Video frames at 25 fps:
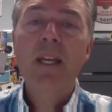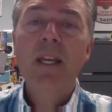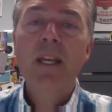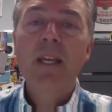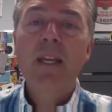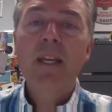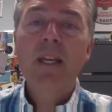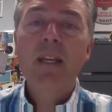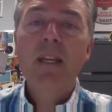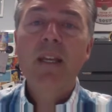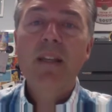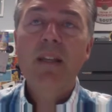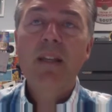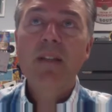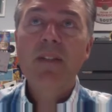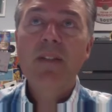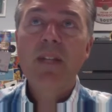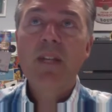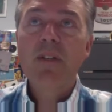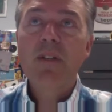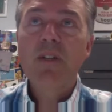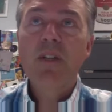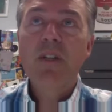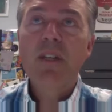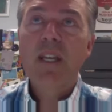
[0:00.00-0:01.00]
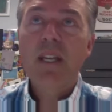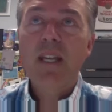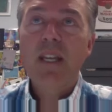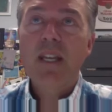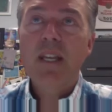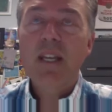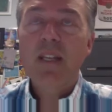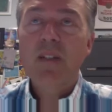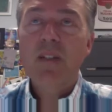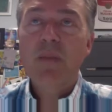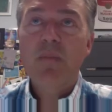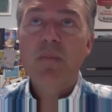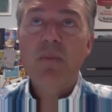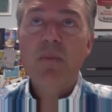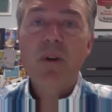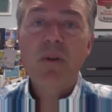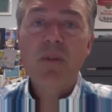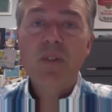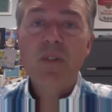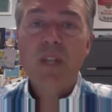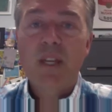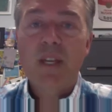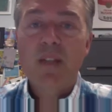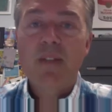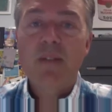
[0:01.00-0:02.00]
The ascension is a
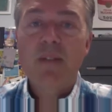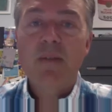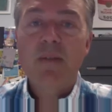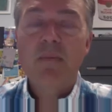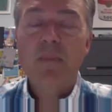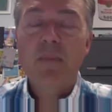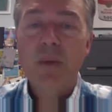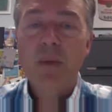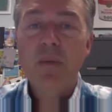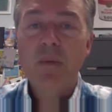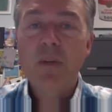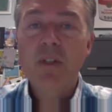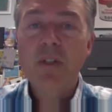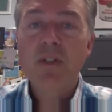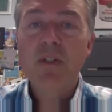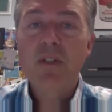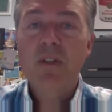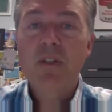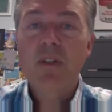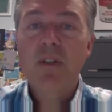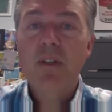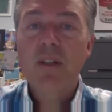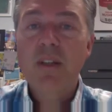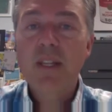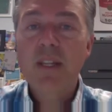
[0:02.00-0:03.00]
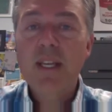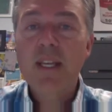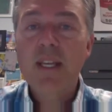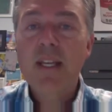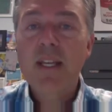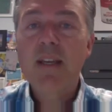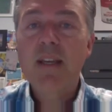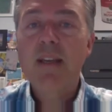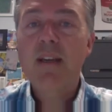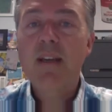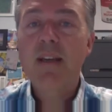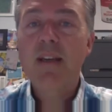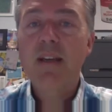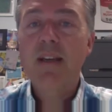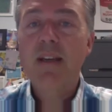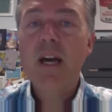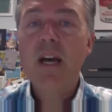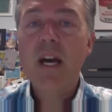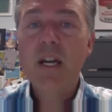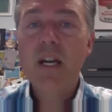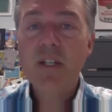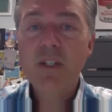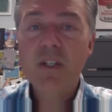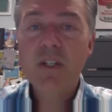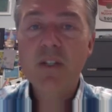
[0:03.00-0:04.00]
process by which the
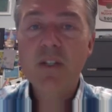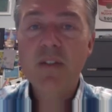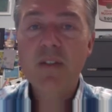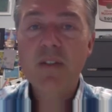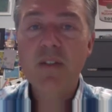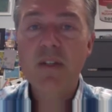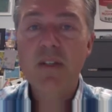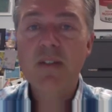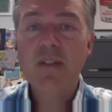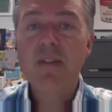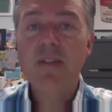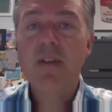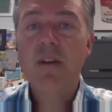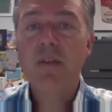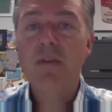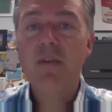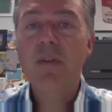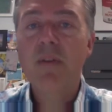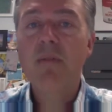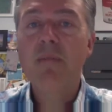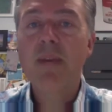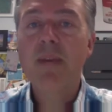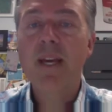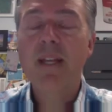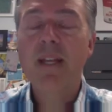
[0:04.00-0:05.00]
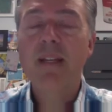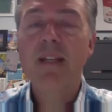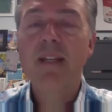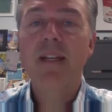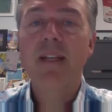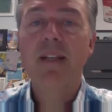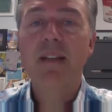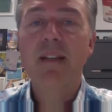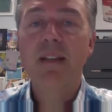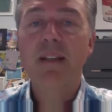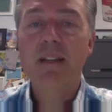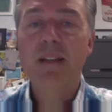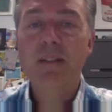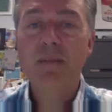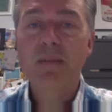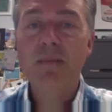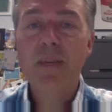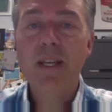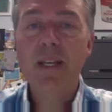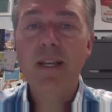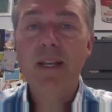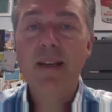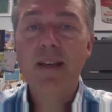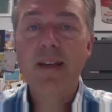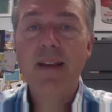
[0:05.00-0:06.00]
consciousness of humanity is
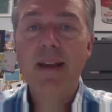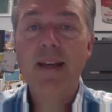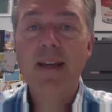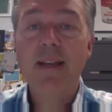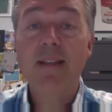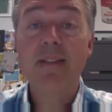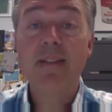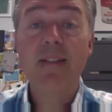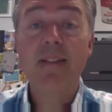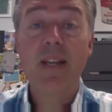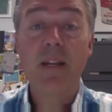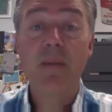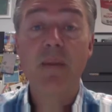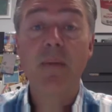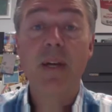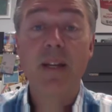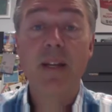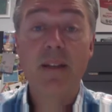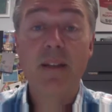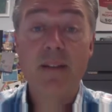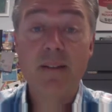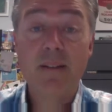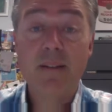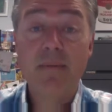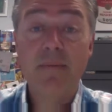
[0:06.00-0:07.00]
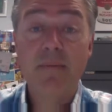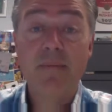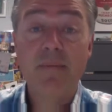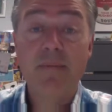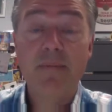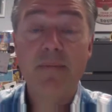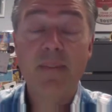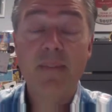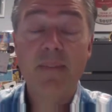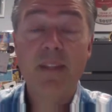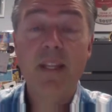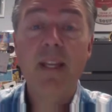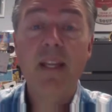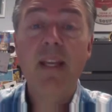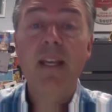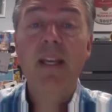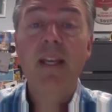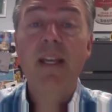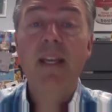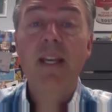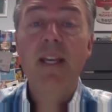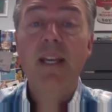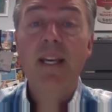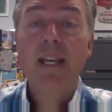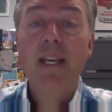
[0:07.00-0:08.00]
being accelerated.
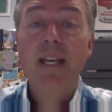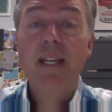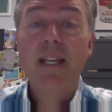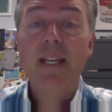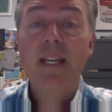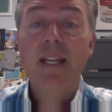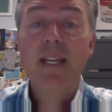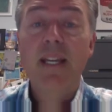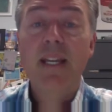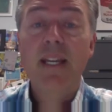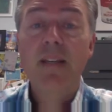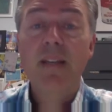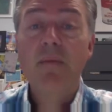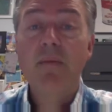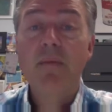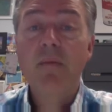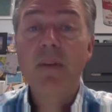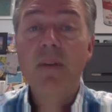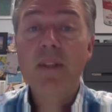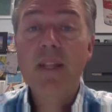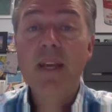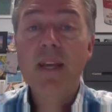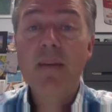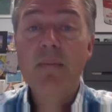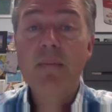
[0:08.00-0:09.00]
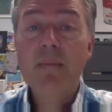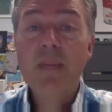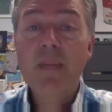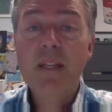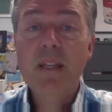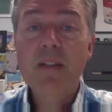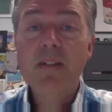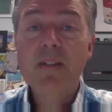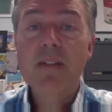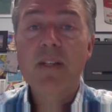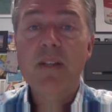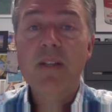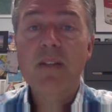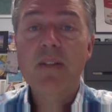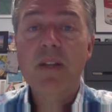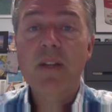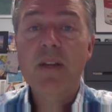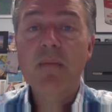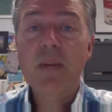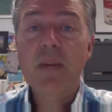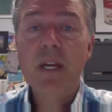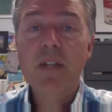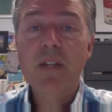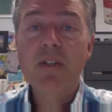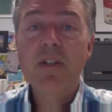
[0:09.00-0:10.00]
And what that means is,
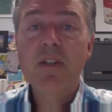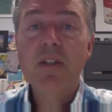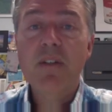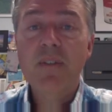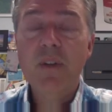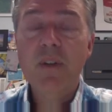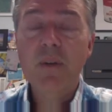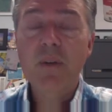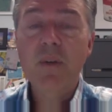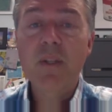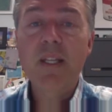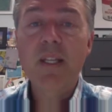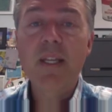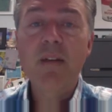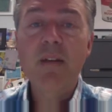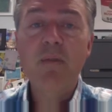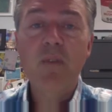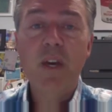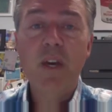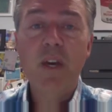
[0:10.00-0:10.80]
imagine if you live at a